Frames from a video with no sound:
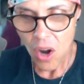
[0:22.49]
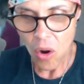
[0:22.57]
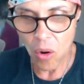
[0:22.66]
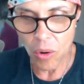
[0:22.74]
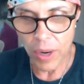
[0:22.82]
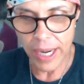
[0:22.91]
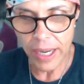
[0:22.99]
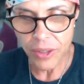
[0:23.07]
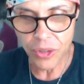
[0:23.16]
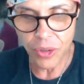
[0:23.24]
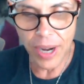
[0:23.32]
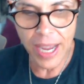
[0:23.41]
or a
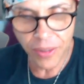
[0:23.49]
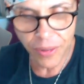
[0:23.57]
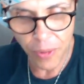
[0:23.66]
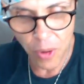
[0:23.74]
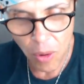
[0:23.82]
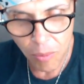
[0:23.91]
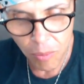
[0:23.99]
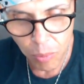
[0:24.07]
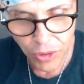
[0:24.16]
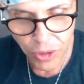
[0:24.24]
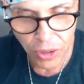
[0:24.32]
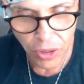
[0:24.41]
transphobe,
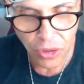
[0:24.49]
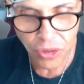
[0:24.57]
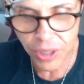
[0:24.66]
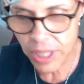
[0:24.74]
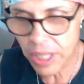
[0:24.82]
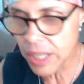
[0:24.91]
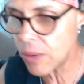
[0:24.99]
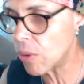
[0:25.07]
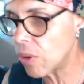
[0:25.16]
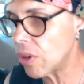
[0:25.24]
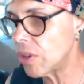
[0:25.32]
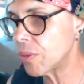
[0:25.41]
which are usually
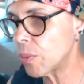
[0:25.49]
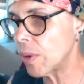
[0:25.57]
keywords